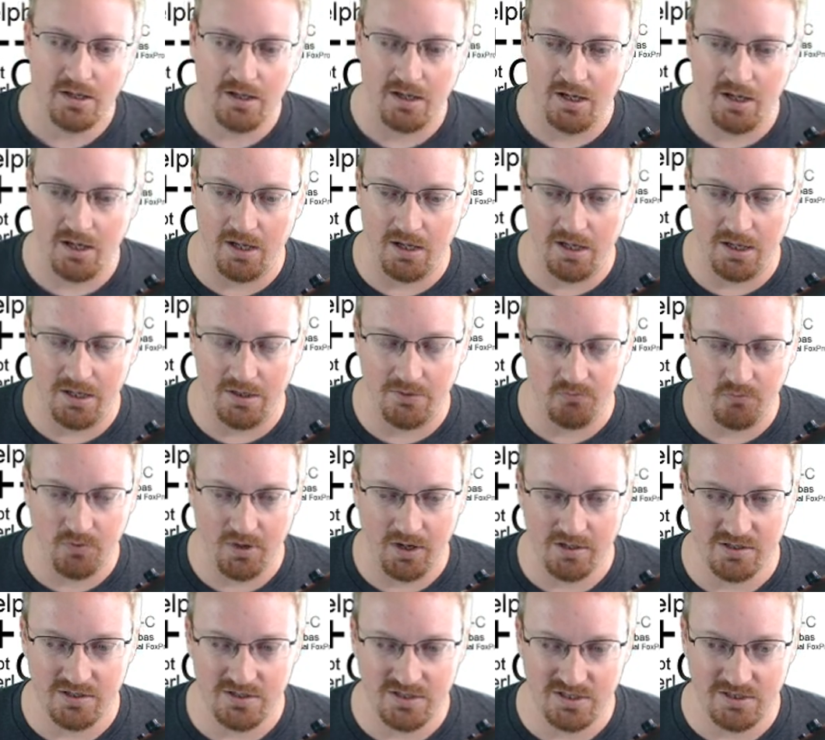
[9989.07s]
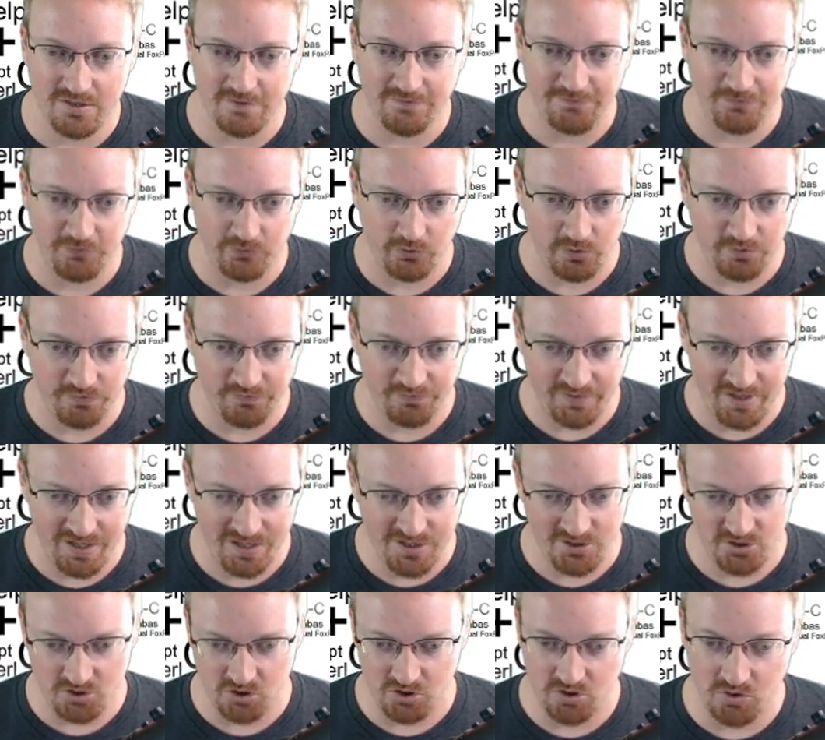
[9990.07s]
Whereas the
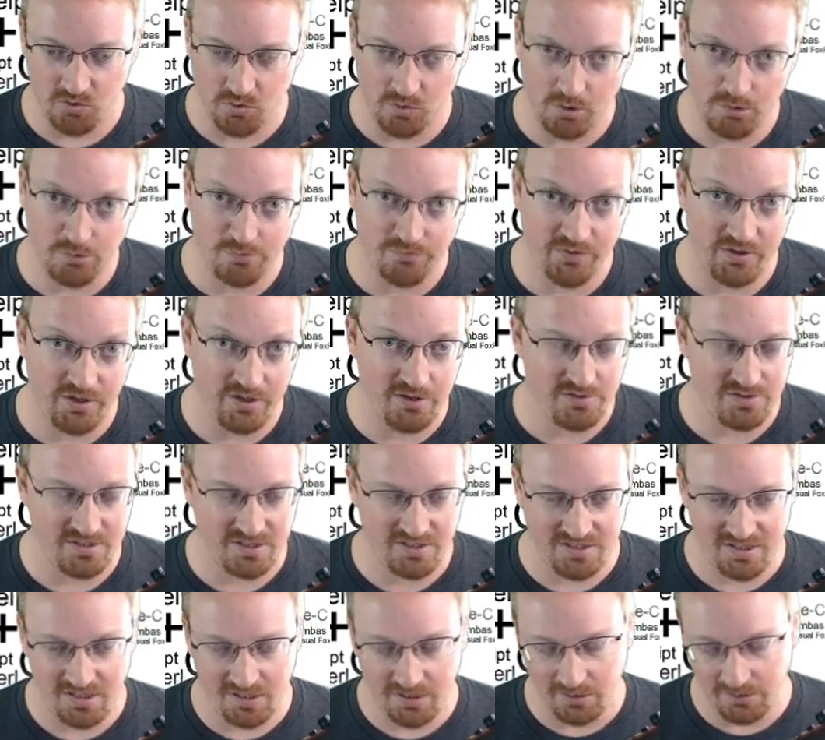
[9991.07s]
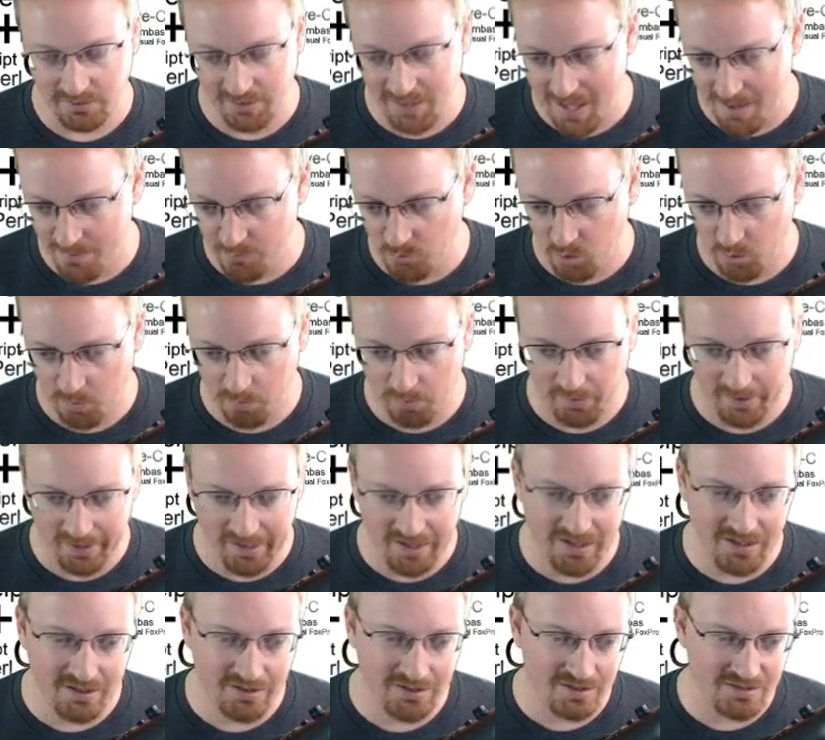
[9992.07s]
full-fledged tutorial videos, they take a lot more
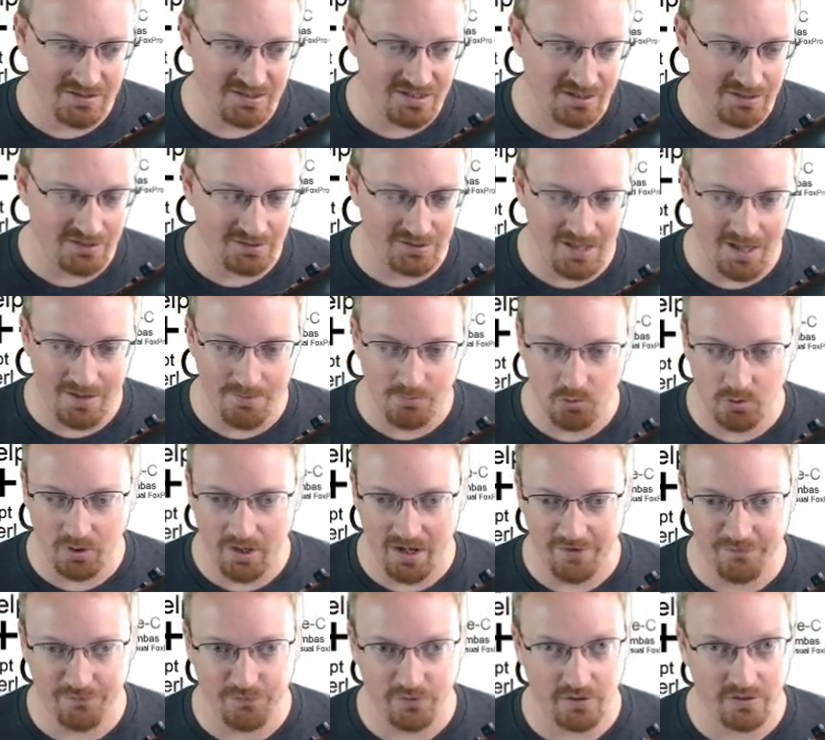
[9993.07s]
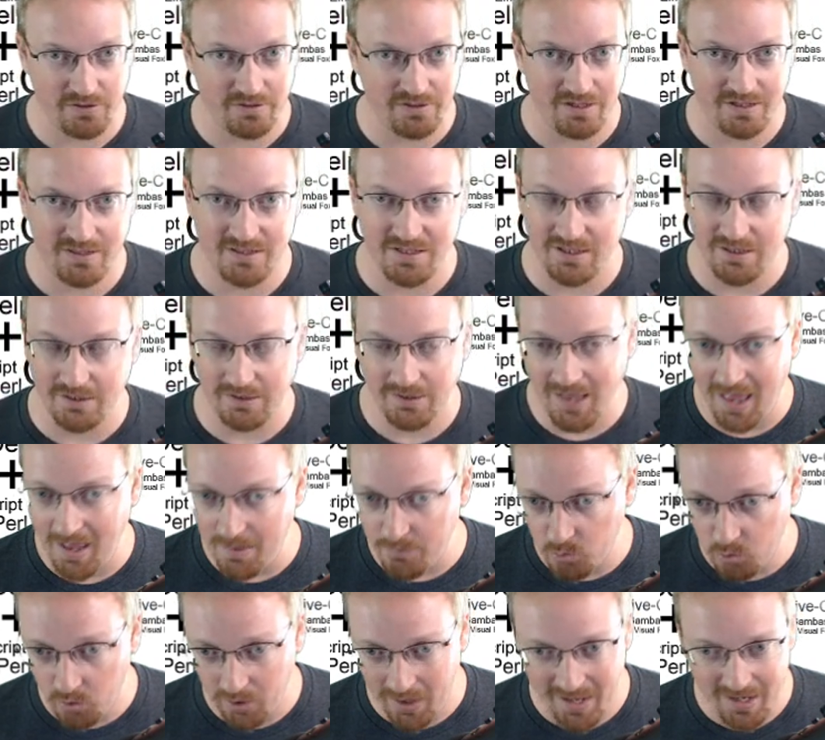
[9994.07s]
planning, they take a lot more effort, they take a
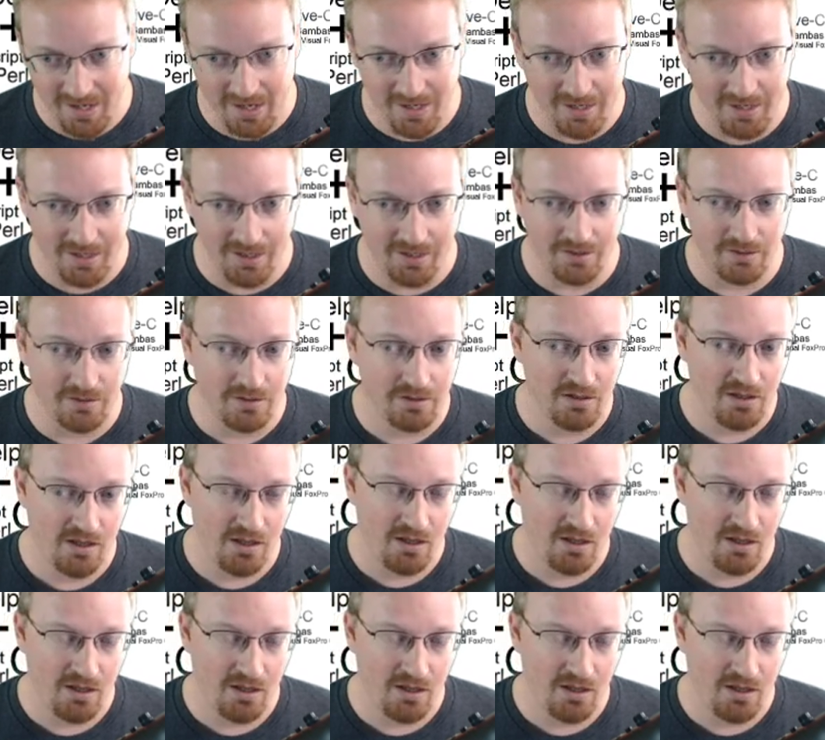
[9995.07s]
lot more editing.